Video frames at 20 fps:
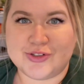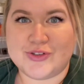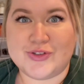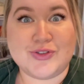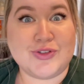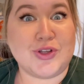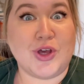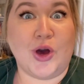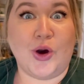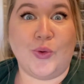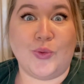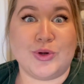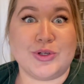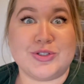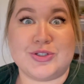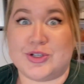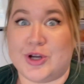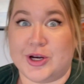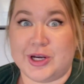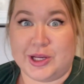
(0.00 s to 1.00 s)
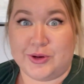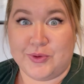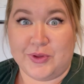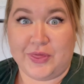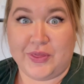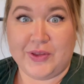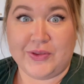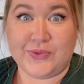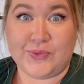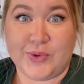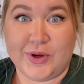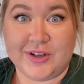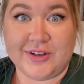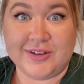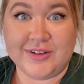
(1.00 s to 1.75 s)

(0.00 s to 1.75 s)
so we're starting with this one.